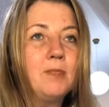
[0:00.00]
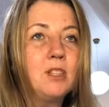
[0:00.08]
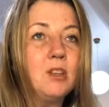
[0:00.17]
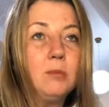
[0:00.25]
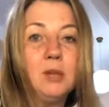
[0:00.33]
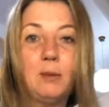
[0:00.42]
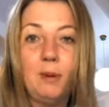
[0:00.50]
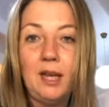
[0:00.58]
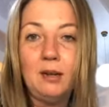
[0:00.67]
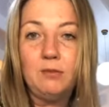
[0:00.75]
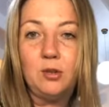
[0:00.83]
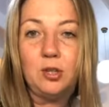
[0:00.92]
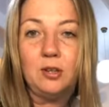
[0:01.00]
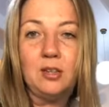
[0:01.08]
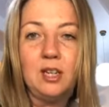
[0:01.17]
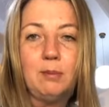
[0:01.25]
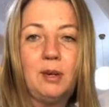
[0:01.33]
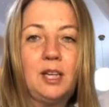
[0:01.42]
So I'm going to play it for you. I'm
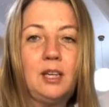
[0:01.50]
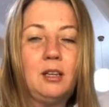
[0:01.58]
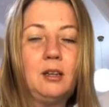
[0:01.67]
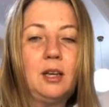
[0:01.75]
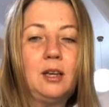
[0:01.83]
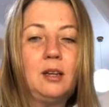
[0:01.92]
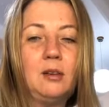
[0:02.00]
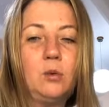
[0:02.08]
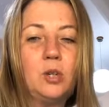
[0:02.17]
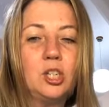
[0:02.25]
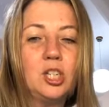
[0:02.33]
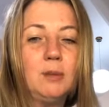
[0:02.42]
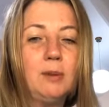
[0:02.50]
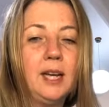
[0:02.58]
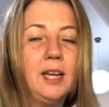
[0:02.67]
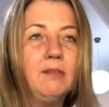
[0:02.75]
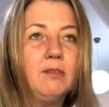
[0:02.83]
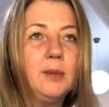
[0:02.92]
going to play what she
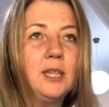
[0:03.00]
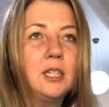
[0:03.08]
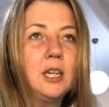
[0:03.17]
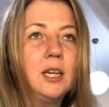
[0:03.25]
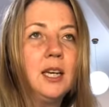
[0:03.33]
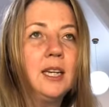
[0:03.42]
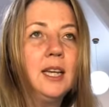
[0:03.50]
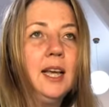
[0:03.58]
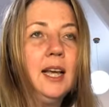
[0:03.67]
played for me tonight,